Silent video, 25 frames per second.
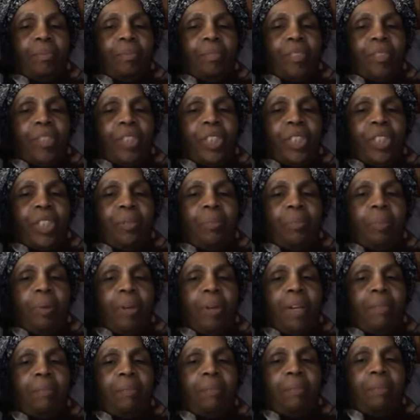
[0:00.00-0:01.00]
she
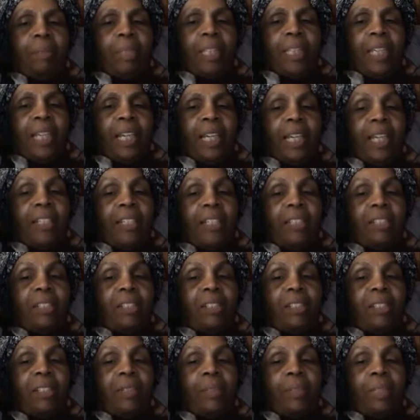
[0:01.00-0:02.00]
probably has an
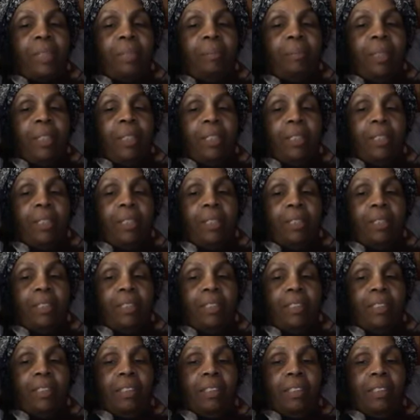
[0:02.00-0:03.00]
agreement
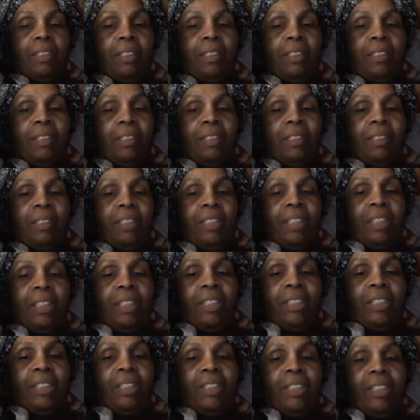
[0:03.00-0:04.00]

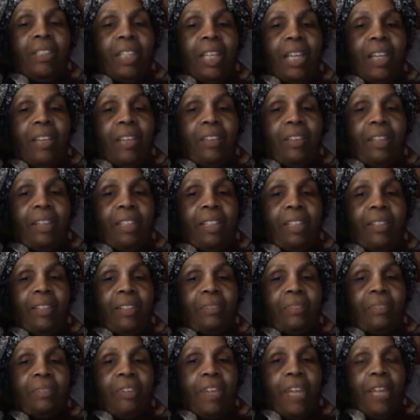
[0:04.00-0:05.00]
to carry the
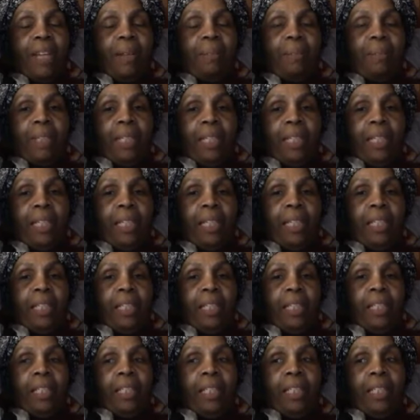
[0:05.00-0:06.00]
family
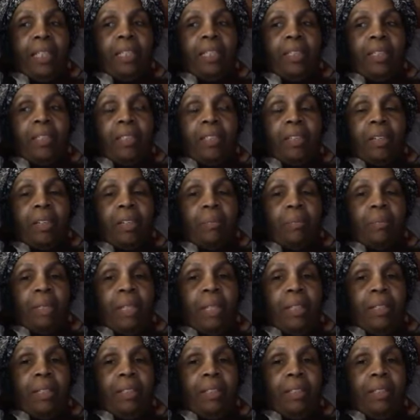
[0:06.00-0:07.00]

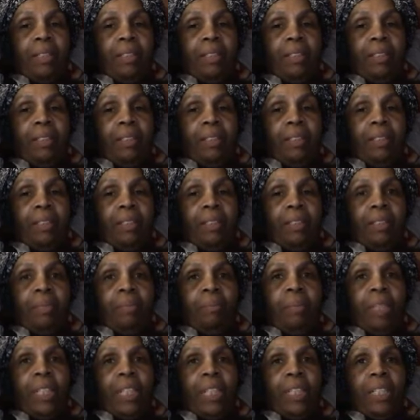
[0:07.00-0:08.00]
karma
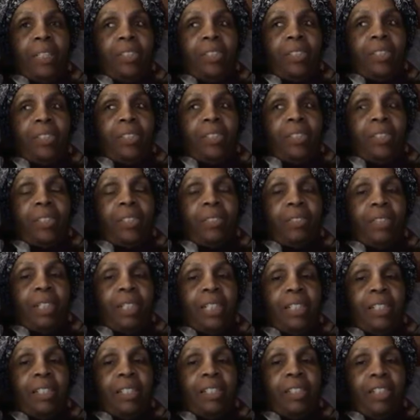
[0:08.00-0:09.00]
because she's the
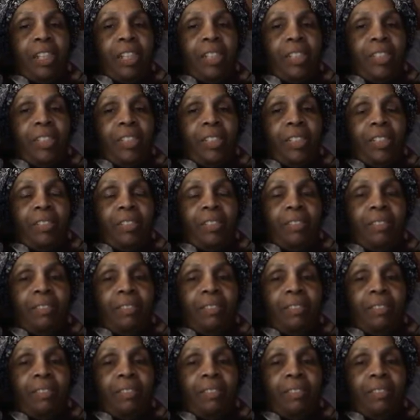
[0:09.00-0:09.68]
one to change it.